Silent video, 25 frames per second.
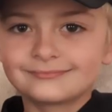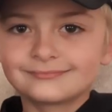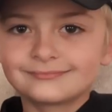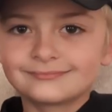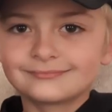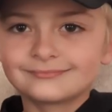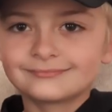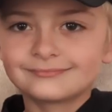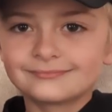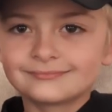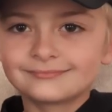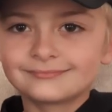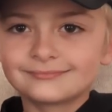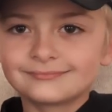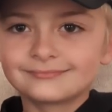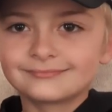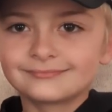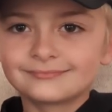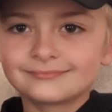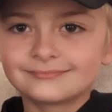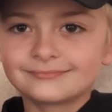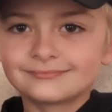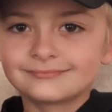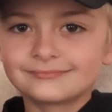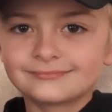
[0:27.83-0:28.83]

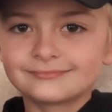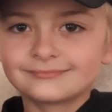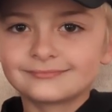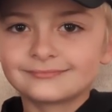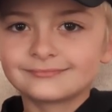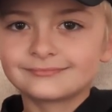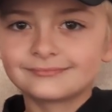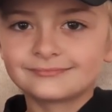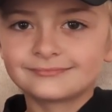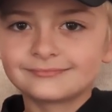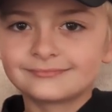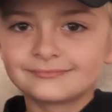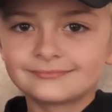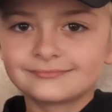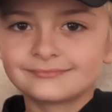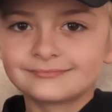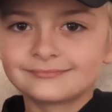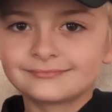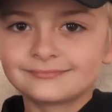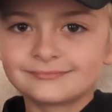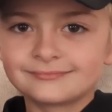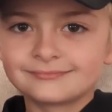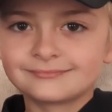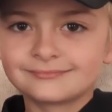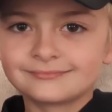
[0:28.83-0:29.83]

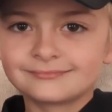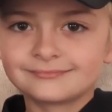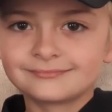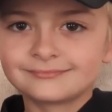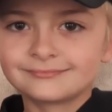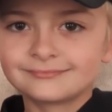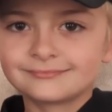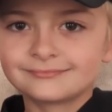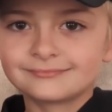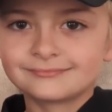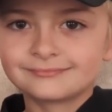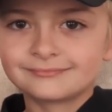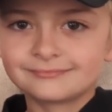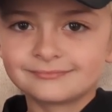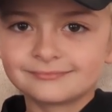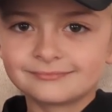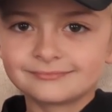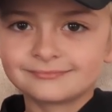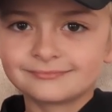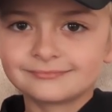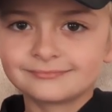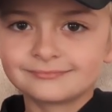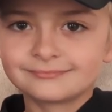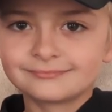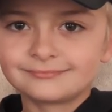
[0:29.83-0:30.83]

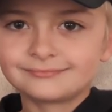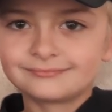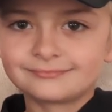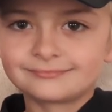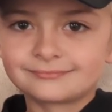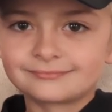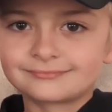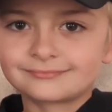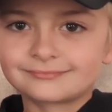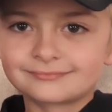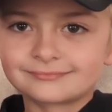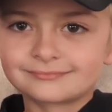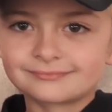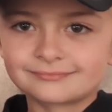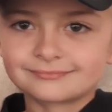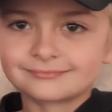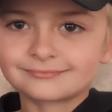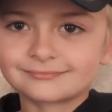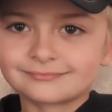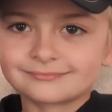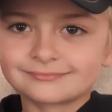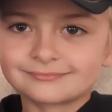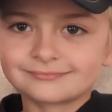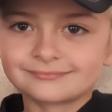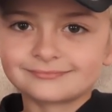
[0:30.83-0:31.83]

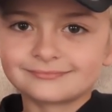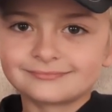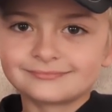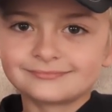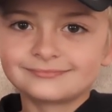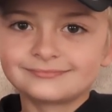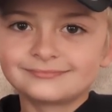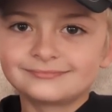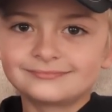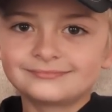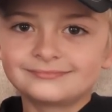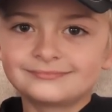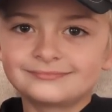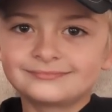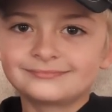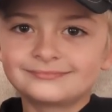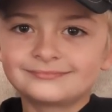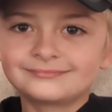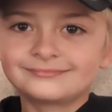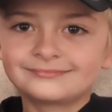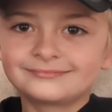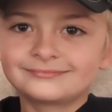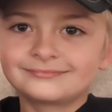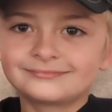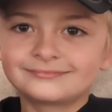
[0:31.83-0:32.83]

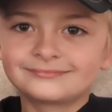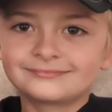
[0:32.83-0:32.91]
[no speech]